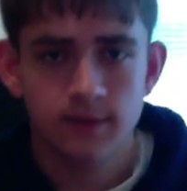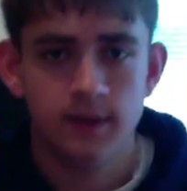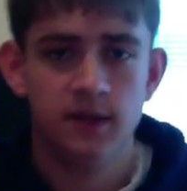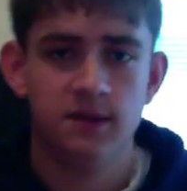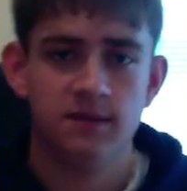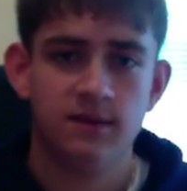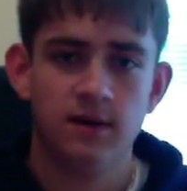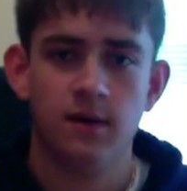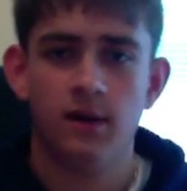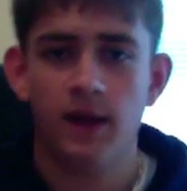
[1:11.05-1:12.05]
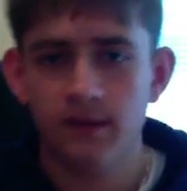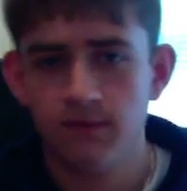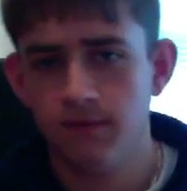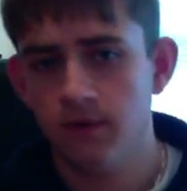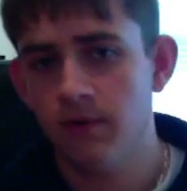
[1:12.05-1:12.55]
and it's TRRS
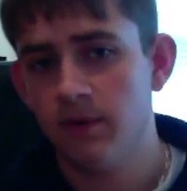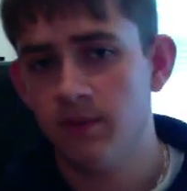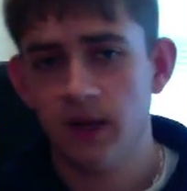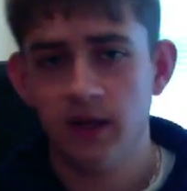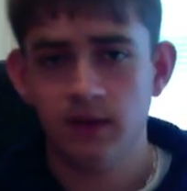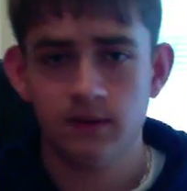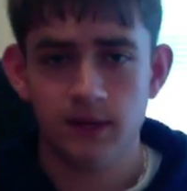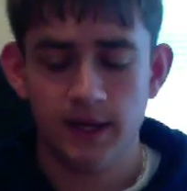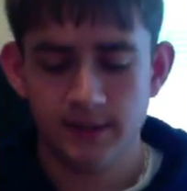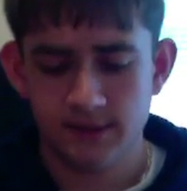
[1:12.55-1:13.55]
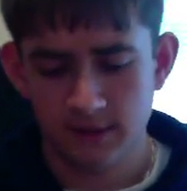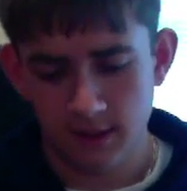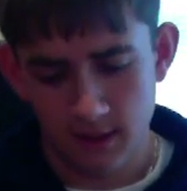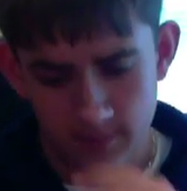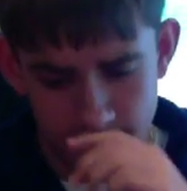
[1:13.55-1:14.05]
for the mic, the last
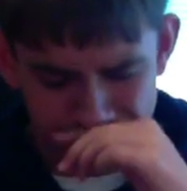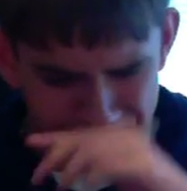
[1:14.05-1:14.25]
ring